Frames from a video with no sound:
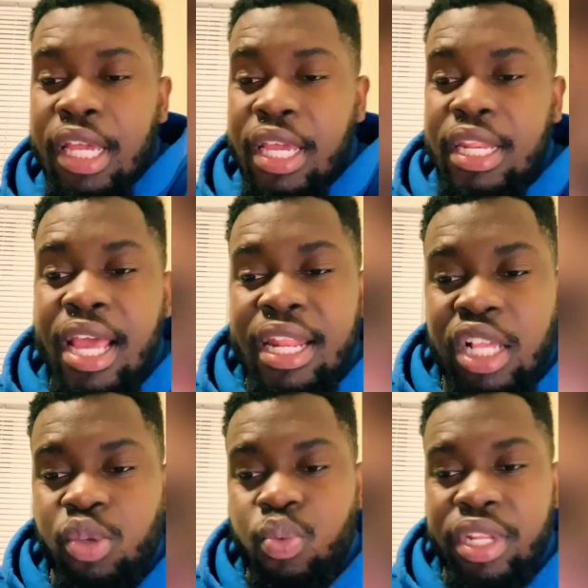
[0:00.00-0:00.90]
And now
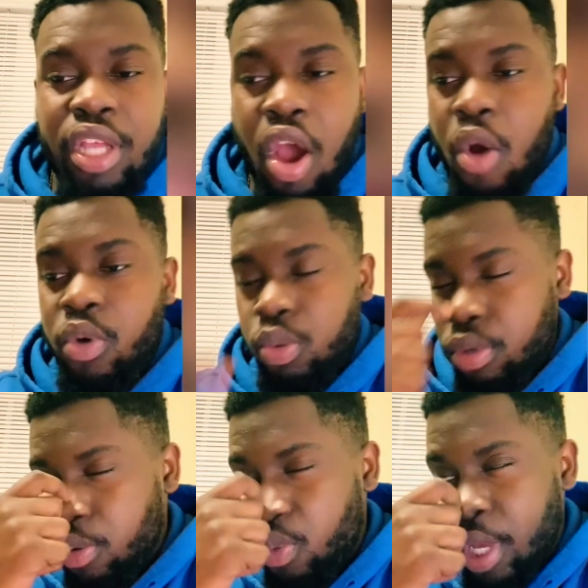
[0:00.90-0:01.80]
that's when they always
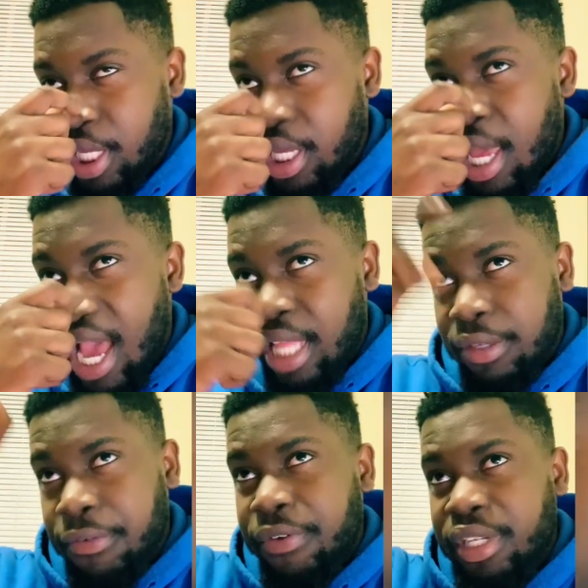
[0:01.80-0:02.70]
want to wait at
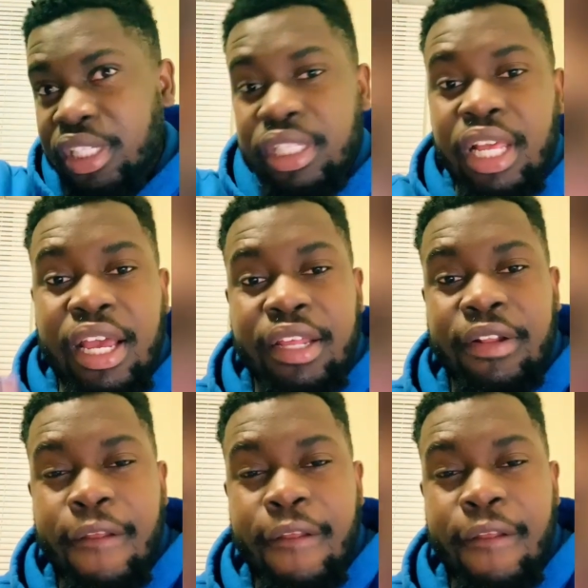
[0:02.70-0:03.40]
the finish line